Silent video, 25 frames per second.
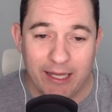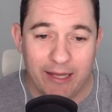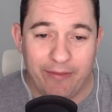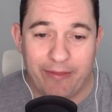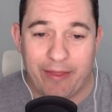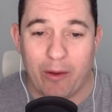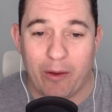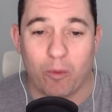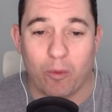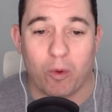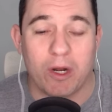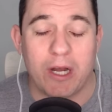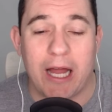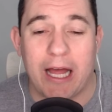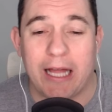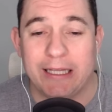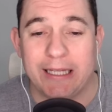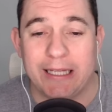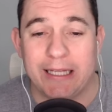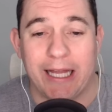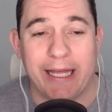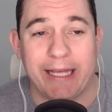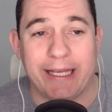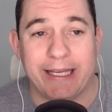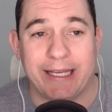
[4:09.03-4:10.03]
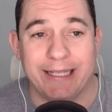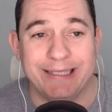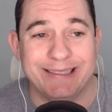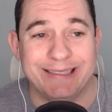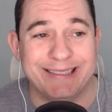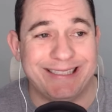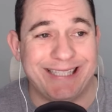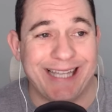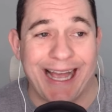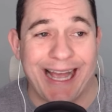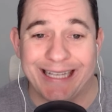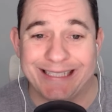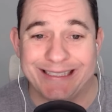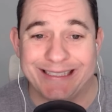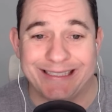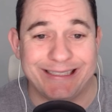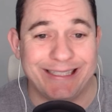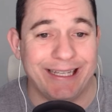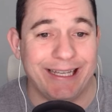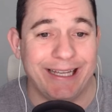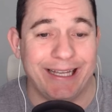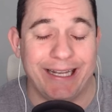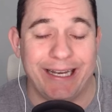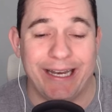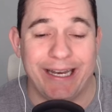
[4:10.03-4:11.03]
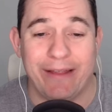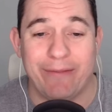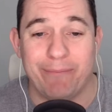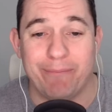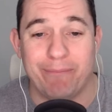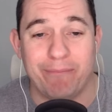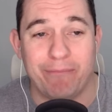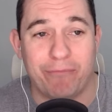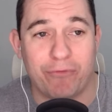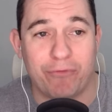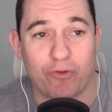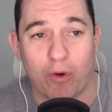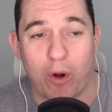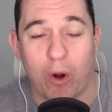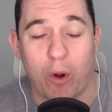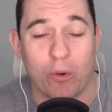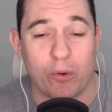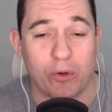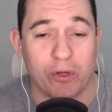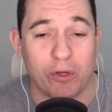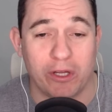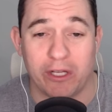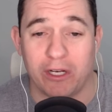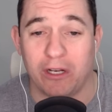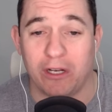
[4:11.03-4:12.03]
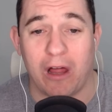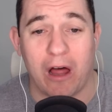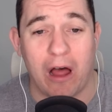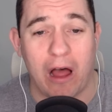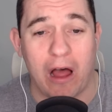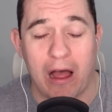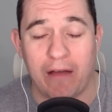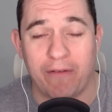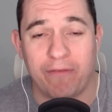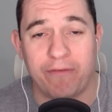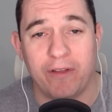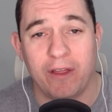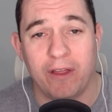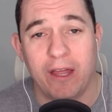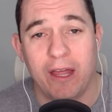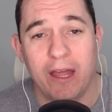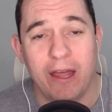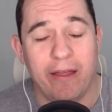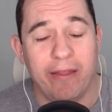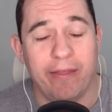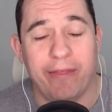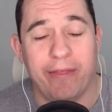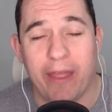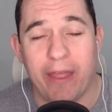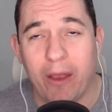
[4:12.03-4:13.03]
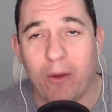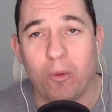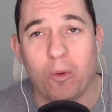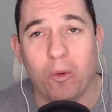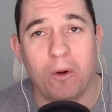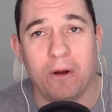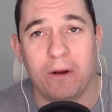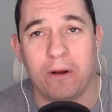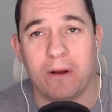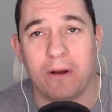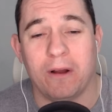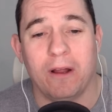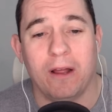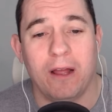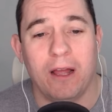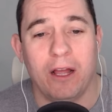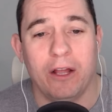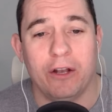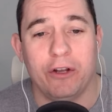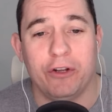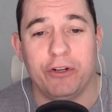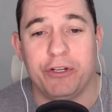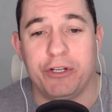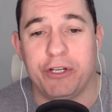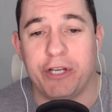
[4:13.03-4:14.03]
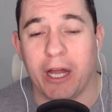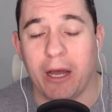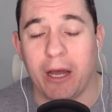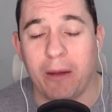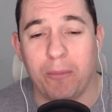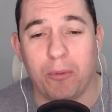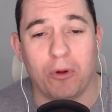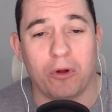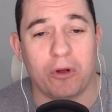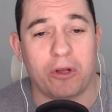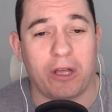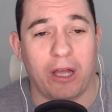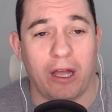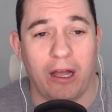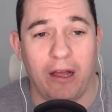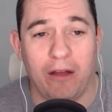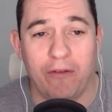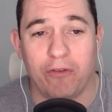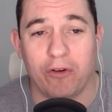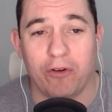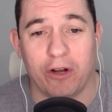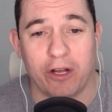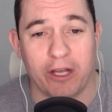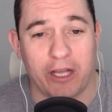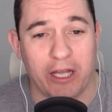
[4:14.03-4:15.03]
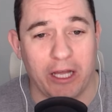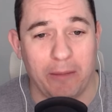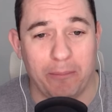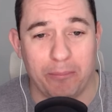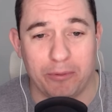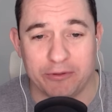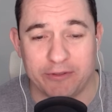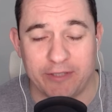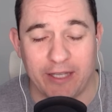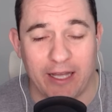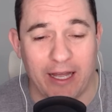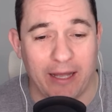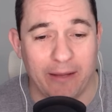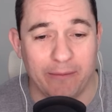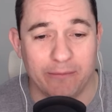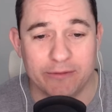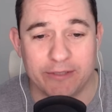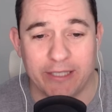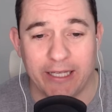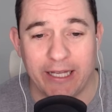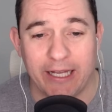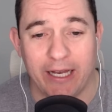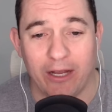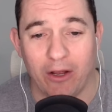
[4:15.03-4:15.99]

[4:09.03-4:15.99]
like contested and thrown a little off. They were double covered a couple times.